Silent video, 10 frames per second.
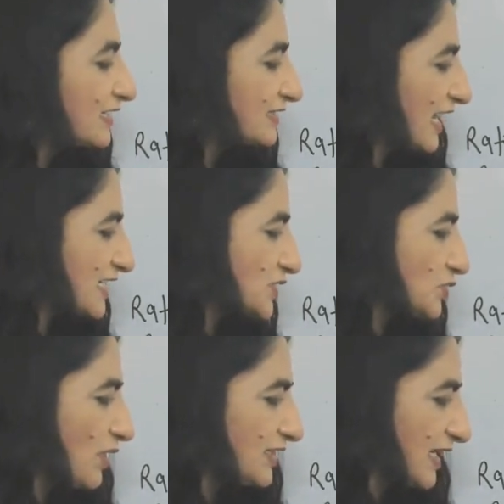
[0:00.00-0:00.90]
That's
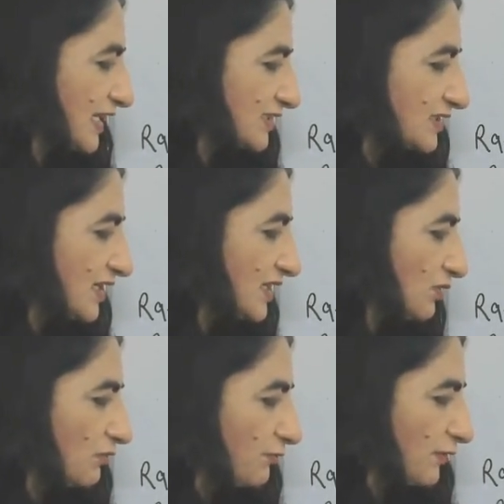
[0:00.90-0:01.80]
why tax rate
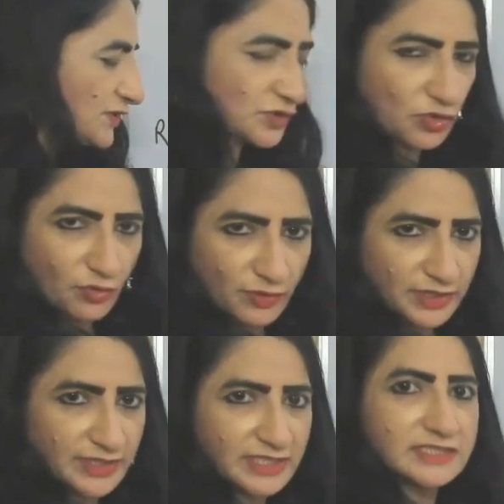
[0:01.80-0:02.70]
on first
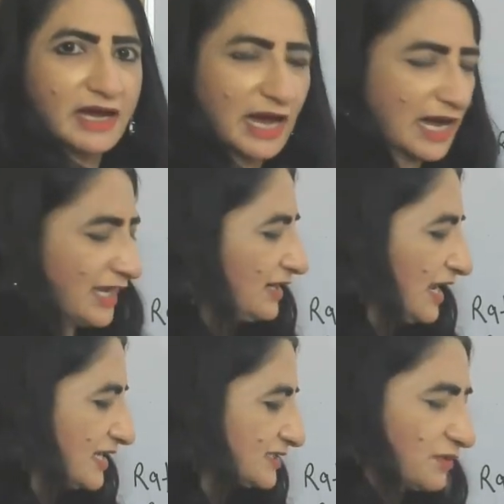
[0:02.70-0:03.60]
commodity is higher
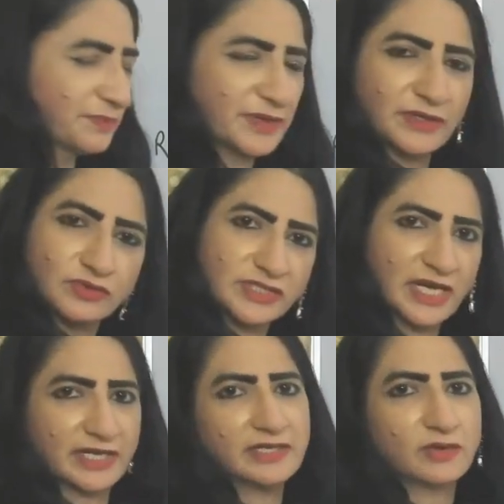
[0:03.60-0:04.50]
as compared to
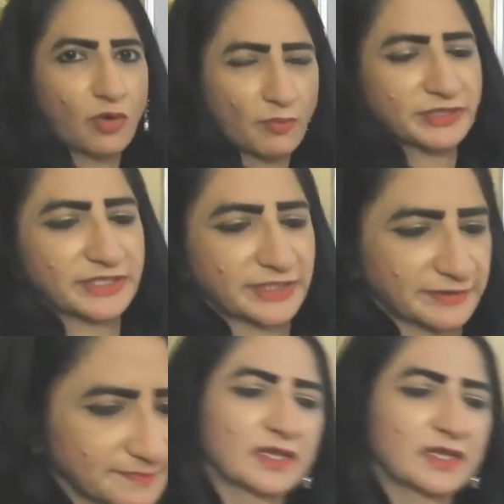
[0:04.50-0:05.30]
second commodity.